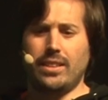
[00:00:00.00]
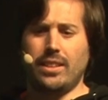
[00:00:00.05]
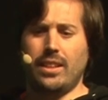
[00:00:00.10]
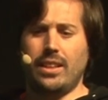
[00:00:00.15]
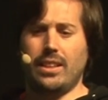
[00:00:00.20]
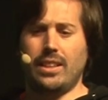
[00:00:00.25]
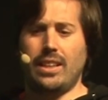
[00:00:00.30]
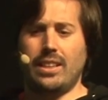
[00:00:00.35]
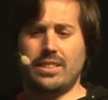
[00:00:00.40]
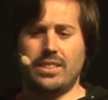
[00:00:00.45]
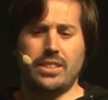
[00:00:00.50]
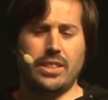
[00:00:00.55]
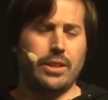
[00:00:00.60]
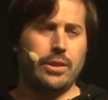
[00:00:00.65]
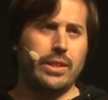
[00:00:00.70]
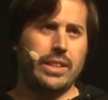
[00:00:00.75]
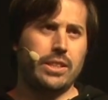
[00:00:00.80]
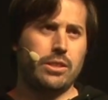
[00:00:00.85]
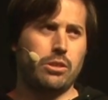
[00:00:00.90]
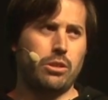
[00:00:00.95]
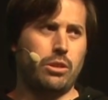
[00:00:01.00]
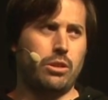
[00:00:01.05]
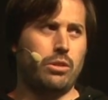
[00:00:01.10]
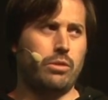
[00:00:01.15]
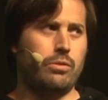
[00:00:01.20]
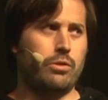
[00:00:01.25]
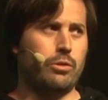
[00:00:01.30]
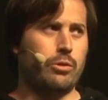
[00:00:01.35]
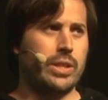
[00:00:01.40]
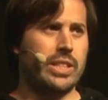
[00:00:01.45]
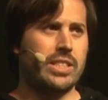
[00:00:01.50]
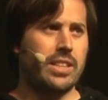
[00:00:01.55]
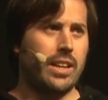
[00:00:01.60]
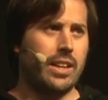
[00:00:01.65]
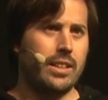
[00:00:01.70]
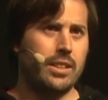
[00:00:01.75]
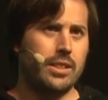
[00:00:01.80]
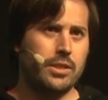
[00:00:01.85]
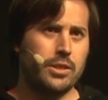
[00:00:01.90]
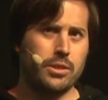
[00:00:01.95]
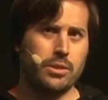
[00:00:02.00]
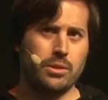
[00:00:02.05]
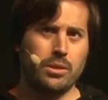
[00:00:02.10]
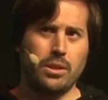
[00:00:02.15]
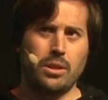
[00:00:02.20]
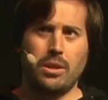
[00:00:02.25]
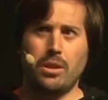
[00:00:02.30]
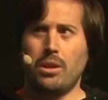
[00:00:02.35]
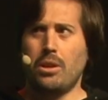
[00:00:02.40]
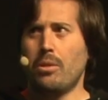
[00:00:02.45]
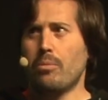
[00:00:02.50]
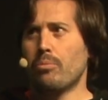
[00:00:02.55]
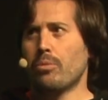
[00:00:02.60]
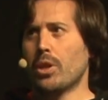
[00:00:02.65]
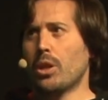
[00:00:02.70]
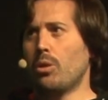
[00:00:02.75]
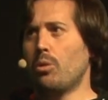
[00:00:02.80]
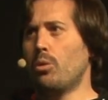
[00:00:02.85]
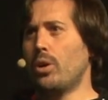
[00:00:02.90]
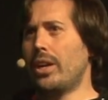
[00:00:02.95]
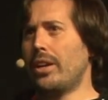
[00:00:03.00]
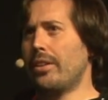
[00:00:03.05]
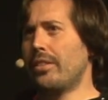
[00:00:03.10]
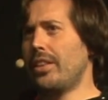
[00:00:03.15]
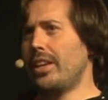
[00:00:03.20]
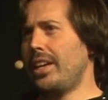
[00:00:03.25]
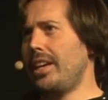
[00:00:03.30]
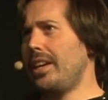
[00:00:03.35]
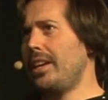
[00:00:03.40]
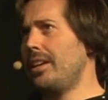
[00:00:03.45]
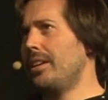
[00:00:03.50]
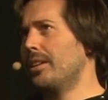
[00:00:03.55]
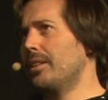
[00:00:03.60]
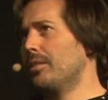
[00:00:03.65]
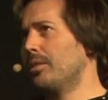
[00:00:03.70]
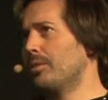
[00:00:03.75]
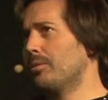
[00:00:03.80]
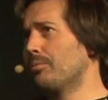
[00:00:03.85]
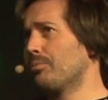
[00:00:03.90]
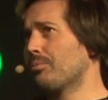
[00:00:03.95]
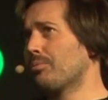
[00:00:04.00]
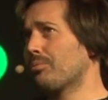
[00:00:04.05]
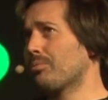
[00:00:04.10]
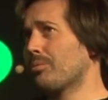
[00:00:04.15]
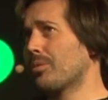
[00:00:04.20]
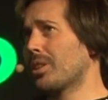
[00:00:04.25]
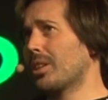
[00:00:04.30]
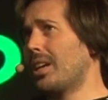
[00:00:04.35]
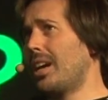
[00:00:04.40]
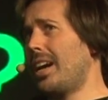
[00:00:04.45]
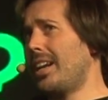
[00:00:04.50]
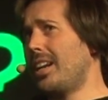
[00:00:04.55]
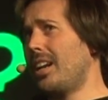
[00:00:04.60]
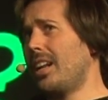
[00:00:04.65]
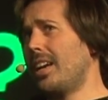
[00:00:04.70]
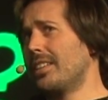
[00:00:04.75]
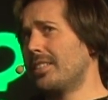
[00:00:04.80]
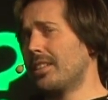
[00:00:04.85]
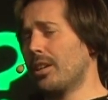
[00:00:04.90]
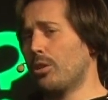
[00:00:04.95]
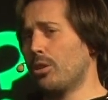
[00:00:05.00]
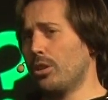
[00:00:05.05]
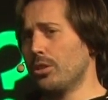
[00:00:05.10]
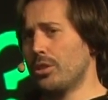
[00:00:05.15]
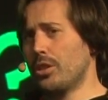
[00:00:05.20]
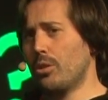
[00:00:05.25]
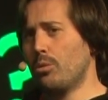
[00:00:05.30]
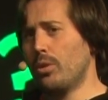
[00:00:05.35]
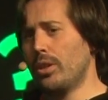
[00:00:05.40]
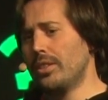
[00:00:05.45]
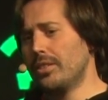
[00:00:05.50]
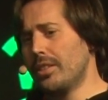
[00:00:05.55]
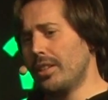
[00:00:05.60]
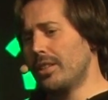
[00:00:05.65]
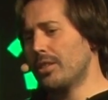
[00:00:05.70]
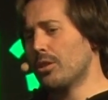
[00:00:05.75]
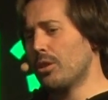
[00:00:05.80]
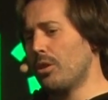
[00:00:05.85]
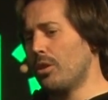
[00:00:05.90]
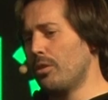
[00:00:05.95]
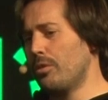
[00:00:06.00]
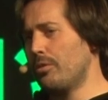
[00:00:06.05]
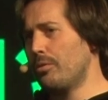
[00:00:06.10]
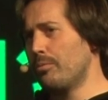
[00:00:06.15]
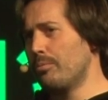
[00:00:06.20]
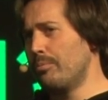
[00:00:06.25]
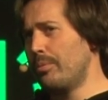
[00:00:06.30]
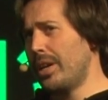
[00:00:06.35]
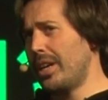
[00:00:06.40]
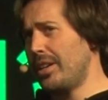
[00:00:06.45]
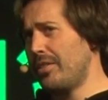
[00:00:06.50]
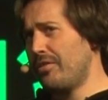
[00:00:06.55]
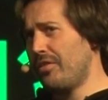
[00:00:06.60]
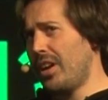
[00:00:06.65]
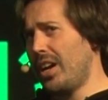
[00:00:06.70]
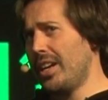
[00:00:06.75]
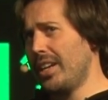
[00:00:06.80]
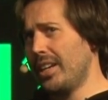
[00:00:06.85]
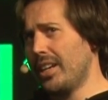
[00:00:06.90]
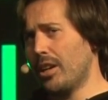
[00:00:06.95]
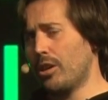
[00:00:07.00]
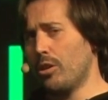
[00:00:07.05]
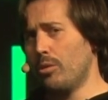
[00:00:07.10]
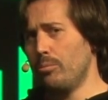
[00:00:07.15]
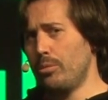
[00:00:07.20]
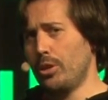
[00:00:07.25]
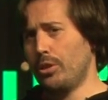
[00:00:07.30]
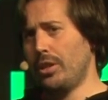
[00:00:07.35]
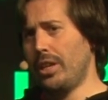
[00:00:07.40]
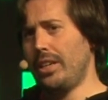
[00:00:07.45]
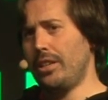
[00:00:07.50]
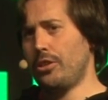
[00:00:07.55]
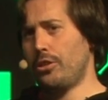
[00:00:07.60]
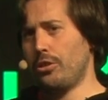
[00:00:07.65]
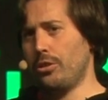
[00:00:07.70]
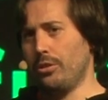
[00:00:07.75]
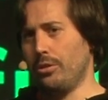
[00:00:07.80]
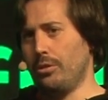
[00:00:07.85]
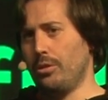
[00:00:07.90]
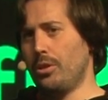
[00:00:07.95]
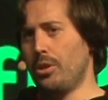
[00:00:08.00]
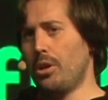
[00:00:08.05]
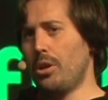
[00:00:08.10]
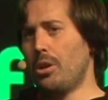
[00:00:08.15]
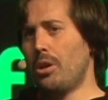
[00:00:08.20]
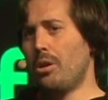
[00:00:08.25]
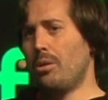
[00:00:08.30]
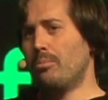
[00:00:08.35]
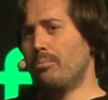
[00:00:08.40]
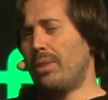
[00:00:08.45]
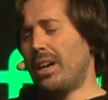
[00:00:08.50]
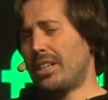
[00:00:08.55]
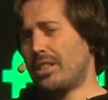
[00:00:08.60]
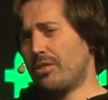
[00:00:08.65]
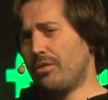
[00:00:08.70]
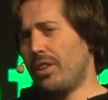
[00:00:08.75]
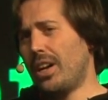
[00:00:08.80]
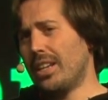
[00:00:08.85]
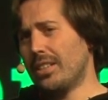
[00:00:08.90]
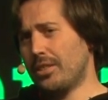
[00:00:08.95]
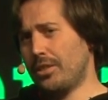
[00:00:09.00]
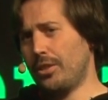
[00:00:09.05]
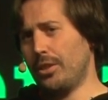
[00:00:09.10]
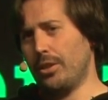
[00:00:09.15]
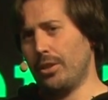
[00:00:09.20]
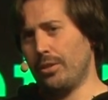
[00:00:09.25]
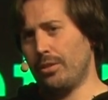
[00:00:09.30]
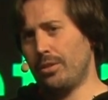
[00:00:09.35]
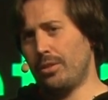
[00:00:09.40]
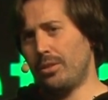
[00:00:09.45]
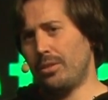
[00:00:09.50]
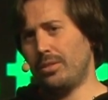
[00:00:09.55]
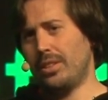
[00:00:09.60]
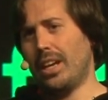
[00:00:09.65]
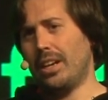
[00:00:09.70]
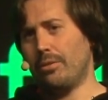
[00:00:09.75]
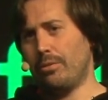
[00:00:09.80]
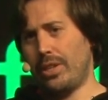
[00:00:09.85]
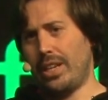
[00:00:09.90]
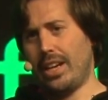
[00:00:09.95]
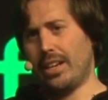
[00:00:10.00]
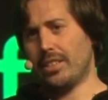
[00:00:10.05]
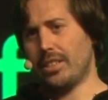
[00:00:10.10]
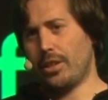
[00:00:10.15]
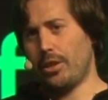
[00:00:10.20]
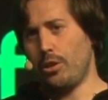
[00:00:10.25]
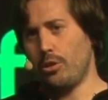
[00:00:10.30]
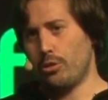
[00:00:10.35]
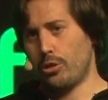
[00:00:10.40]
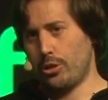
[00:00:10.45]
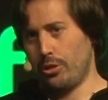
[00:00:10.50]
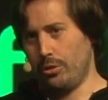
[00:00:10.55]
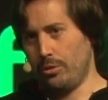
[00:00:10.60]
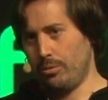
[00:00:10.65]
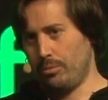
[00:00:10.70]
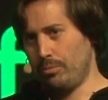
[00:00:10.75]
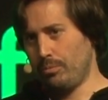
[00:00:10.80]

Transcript: a series of results where they analyzed the consequences of verifying a computation much faster than re-execution.